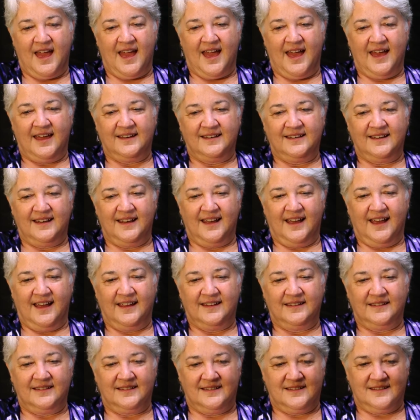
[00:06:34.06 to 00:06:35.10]

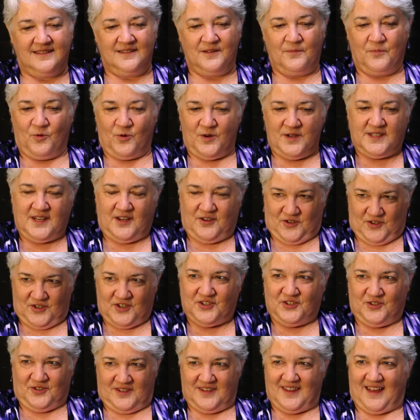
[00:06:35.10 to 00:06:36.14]
And the boys
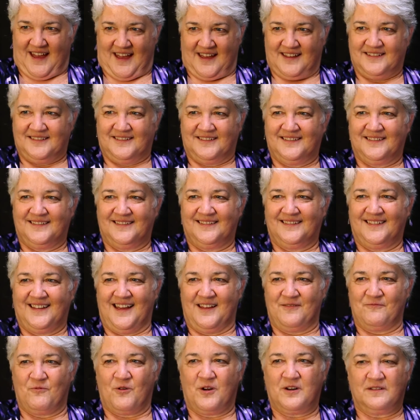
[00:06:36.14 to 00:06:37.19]
understood that,
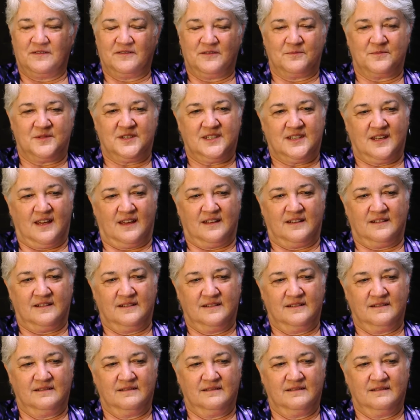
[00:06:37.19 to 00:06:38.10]
and one of them said,